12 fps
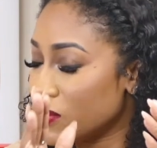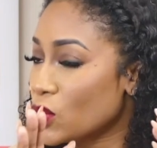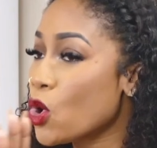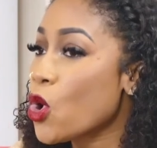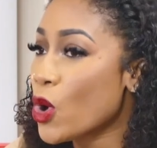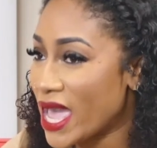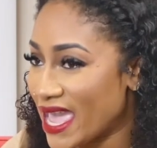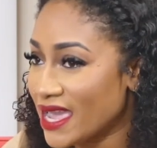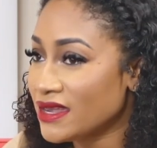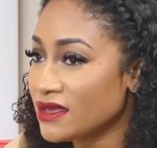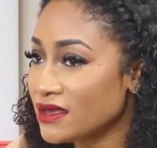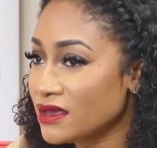
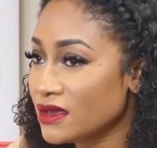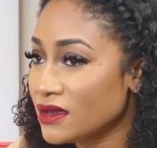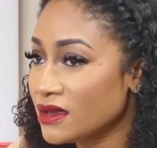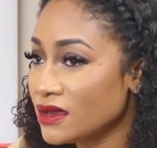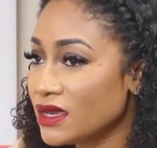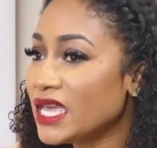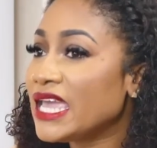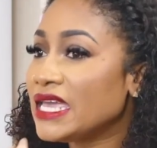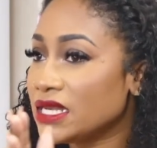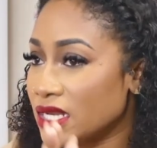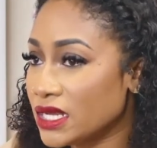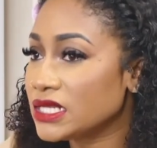co-head
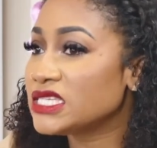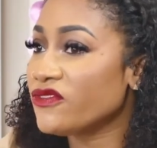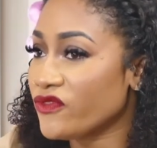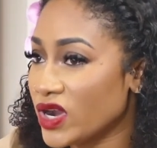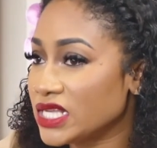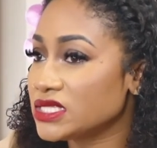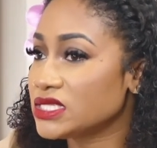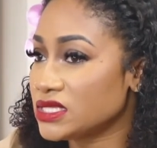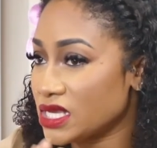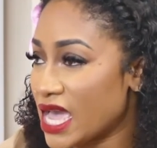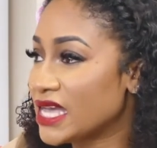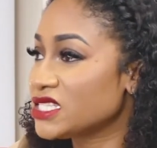in
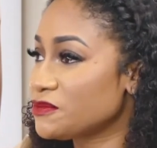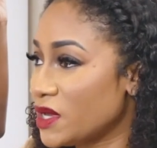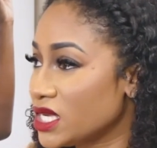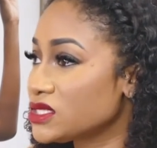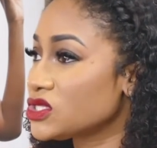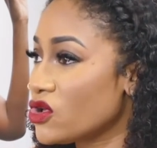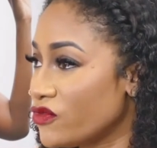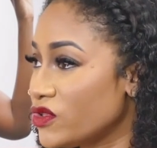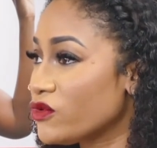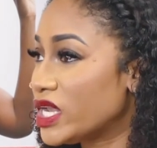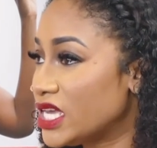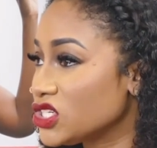different aspects of
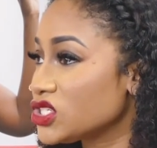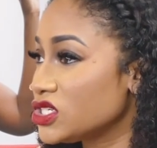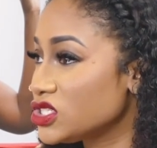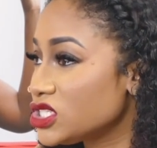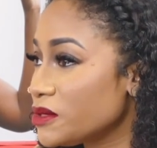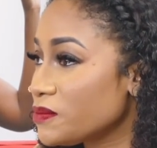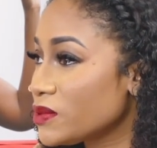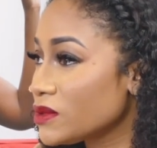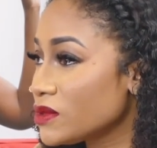the relationship.